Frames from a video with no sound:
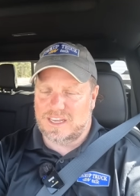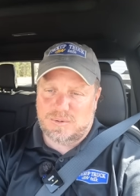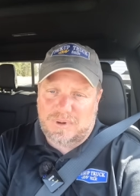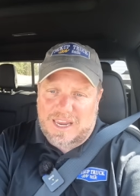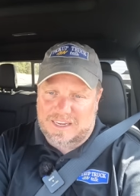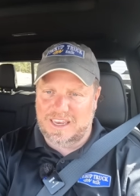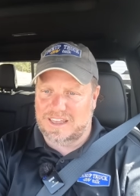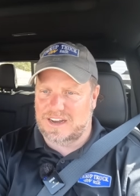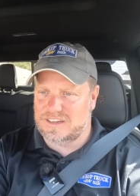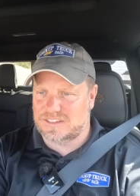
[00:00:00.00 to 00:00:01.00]
And you probably
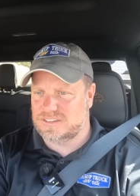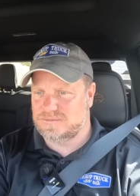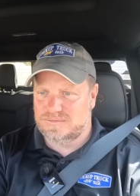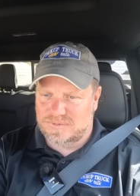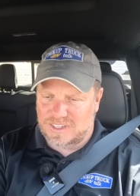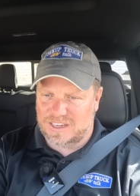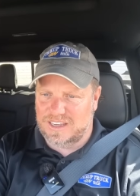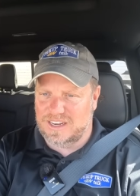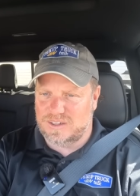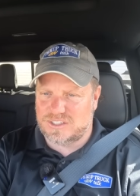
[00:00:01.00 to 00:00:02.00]
can. I just
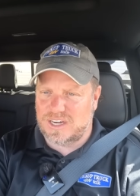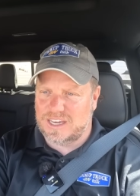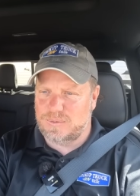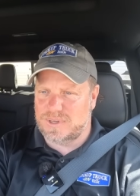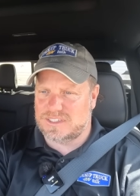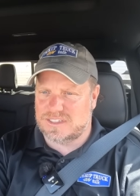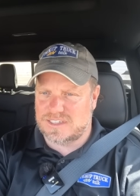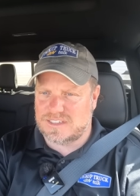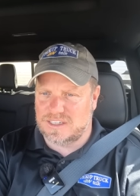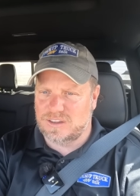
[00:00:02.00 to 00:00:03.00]
try to keep these
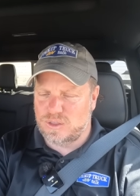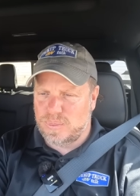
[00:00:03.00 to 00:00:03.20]
consistent.